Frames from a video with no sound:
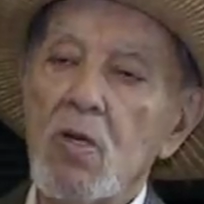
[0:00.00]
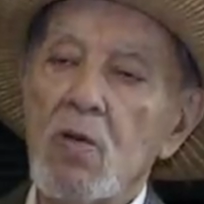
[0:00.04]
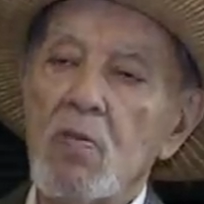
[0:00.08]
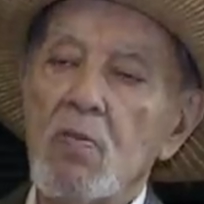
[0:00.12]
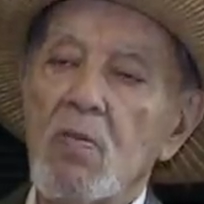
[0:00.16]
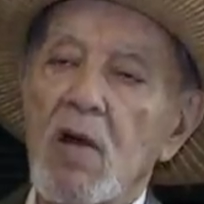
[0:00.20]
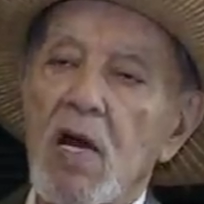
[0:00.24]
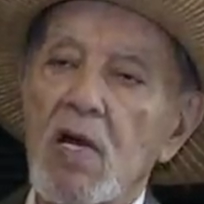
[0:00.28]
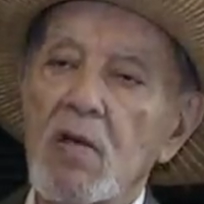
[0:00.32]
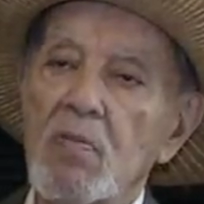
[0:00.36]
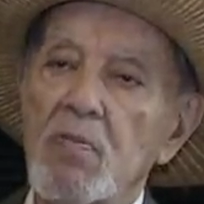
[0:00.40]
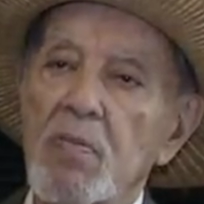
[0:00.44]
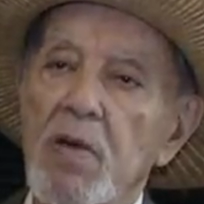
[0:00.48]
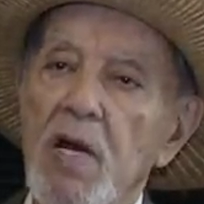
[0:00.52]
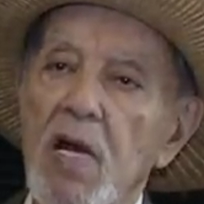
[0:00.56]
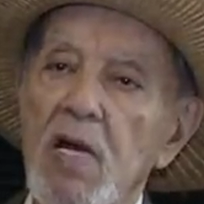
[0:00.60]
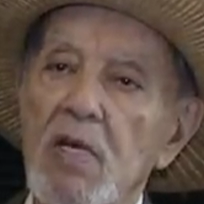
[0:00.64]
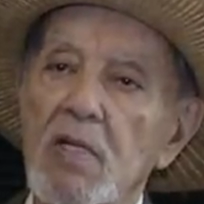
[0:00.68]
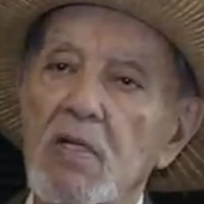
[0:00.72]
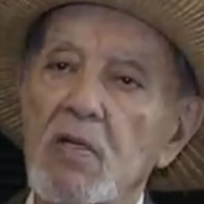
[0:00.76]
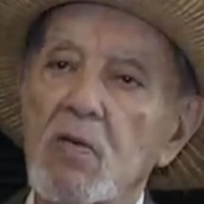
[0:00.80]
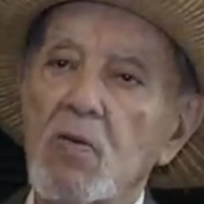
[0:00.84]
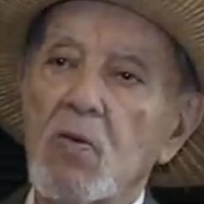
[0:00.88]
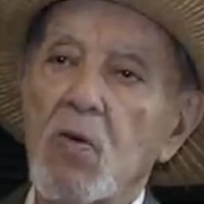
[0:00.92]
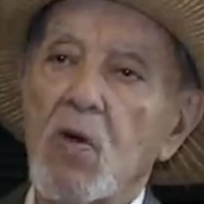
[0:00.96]
my
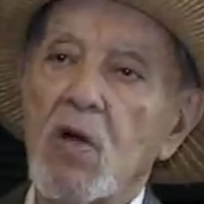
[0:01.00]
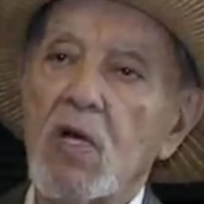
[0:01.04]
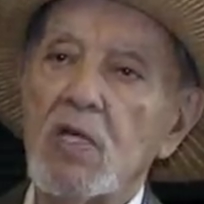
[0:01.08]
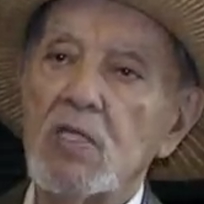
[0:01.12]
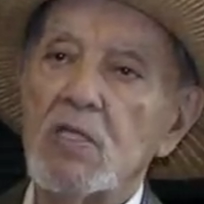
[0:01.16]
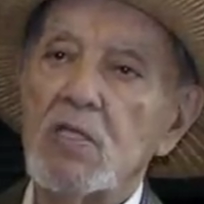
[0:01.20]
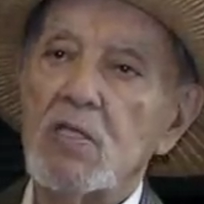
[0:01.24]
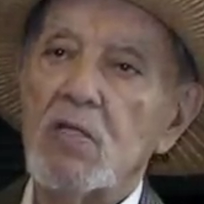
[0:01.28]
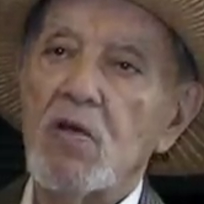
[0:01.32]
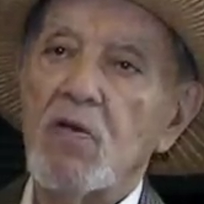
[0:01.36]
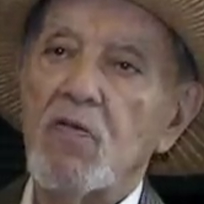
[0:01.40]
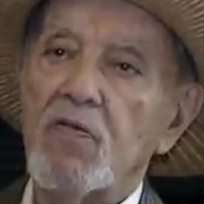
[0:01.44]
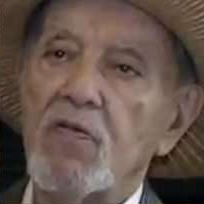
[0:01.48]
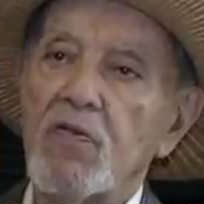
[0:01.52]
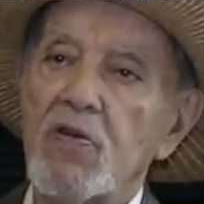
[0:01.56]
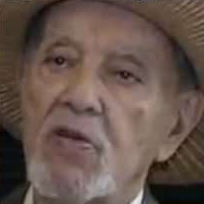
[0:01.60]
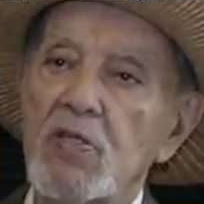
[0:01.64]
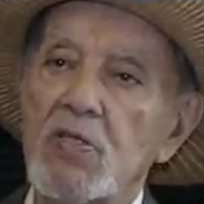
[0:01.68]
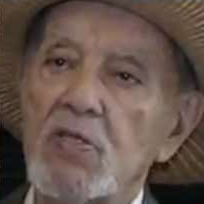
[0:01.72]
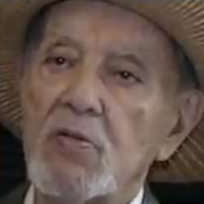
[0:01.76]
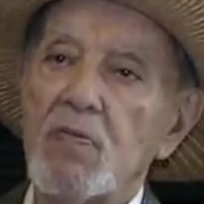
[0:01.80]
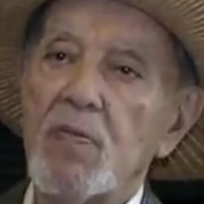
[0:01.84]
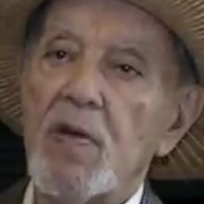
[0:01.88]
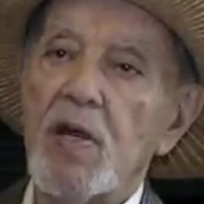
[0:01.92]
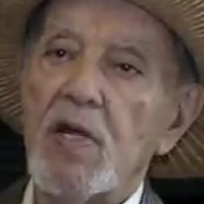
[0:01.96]
band was the
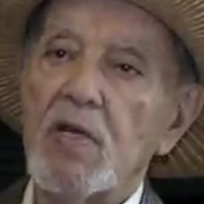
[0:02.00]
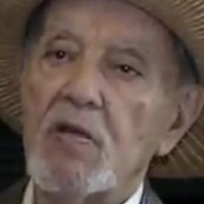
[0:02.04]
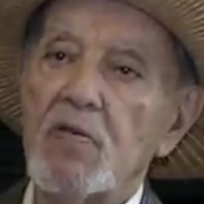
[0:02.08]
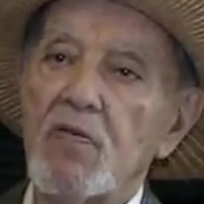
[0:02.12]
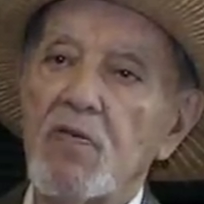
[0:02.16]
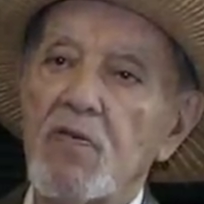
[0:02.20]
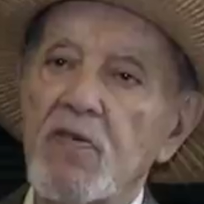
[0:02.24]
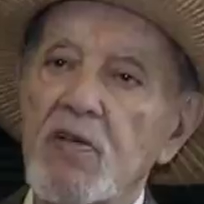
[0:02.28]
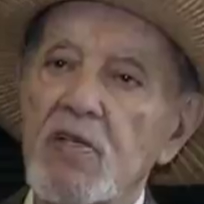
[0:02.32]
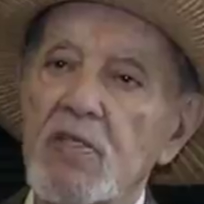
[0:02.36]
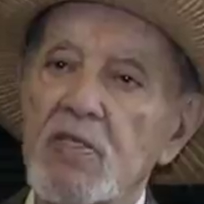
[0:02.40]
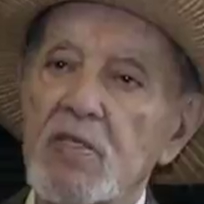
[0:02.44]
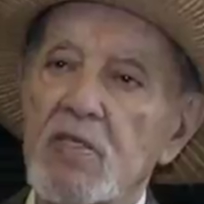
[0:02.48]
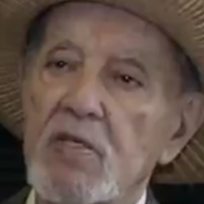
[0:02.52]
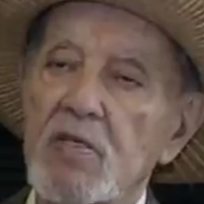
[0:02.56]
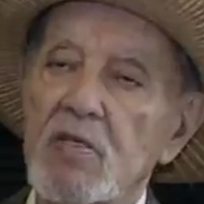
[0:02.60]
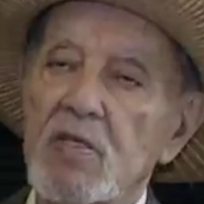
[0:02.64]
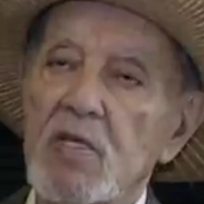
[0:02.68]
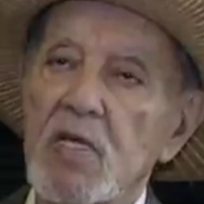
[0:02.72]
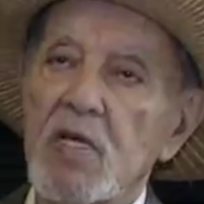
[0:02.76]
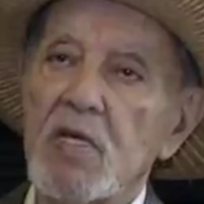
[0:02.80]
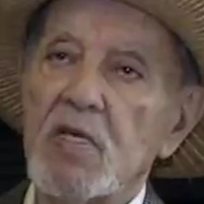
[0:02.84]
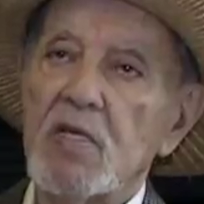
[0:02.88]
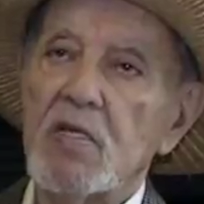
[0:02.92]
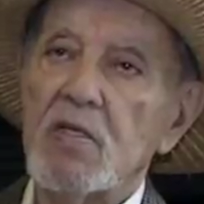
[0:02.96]
first band
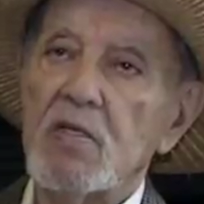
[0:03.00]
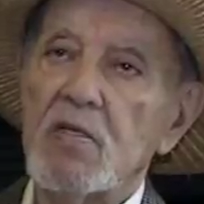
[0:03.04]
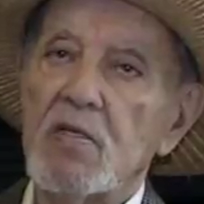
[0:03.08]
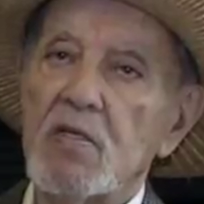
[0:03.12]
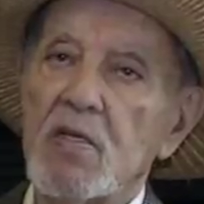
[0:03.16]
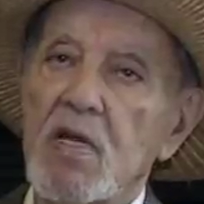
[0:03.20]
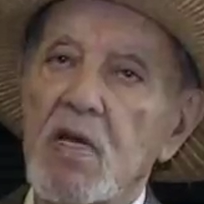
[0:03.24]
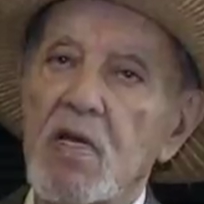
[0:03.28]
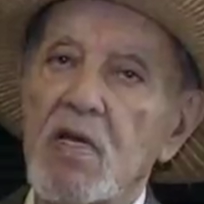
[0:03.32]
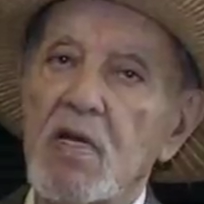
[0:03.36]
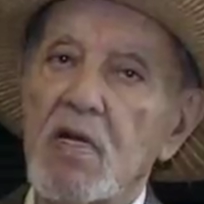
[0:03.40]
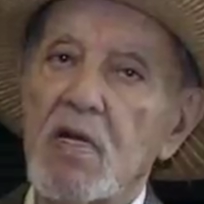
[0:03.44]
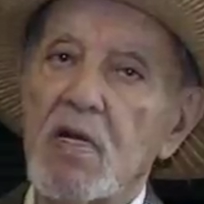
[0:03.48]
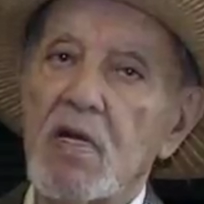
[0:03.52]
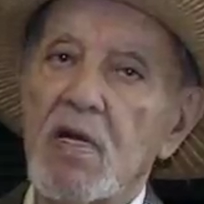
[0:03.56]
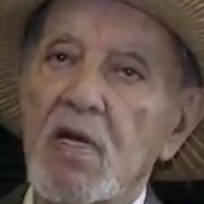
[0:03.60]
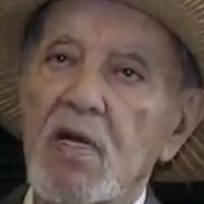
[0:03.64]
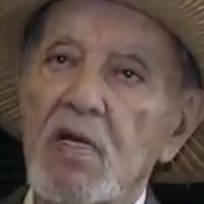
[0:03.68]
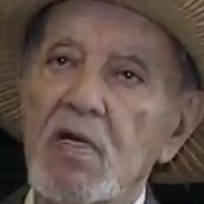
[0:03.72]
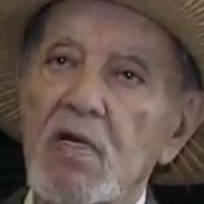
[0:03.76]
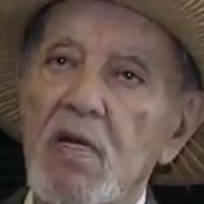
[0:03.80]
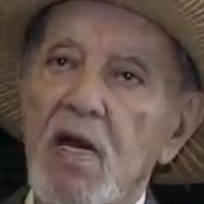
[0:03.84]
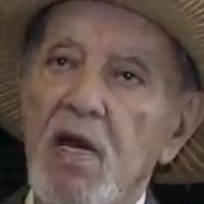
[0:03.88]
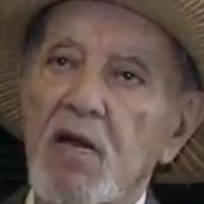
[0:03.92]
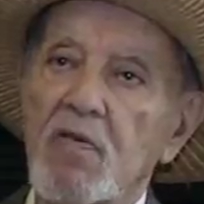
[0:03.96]
visiting
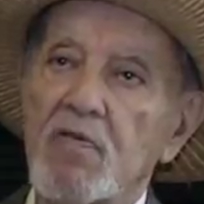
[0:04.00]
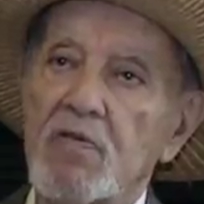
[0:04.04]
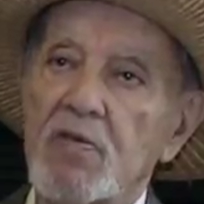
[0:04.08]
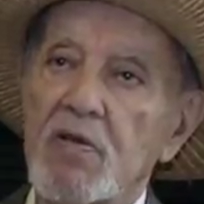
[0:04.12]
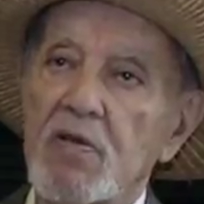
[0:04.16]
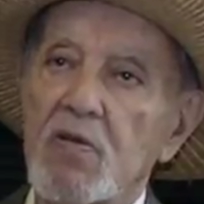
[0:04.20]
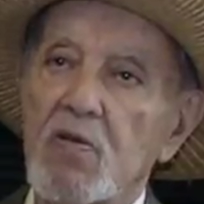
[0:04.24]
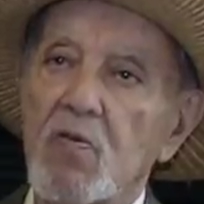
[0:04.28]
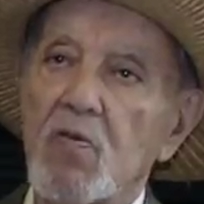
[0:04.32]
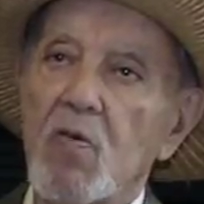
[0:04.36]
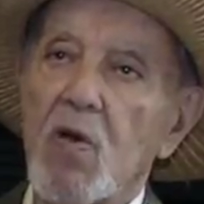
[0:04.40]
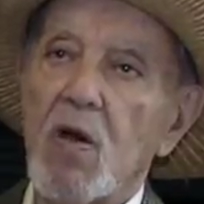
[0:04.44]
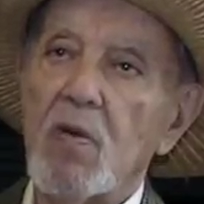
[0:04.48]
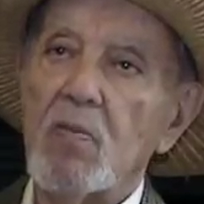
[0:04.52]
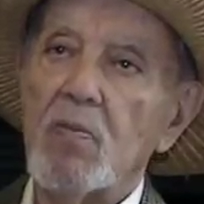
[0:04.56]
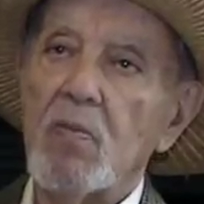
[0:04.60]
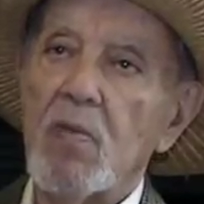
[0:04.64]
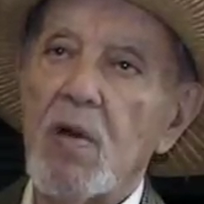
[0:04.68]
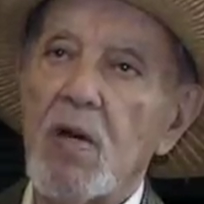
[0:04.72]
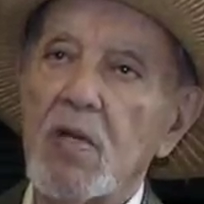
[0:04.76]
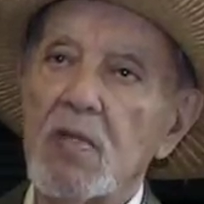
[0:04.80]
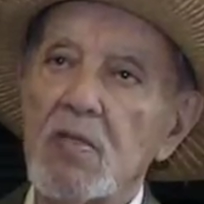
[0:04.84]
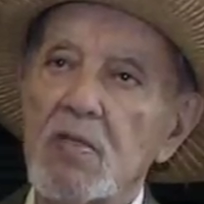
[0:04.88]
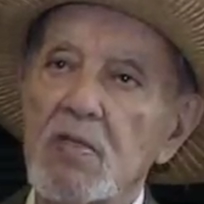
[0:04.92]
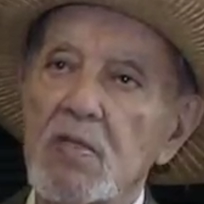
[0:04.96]
Tehran after 1
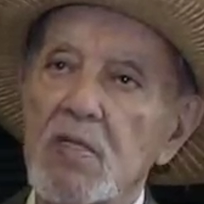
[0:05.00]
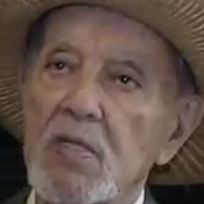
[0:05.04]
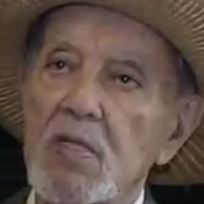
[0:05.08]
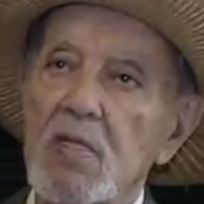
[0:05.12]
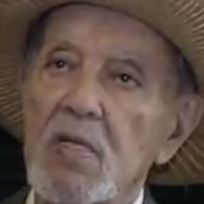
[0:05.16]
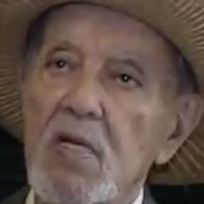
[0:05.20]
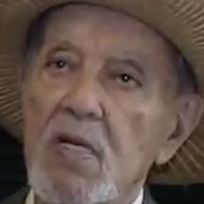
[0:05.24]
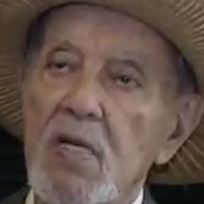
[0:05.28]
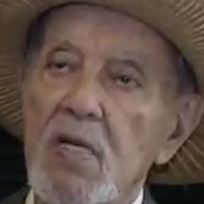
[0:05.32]
month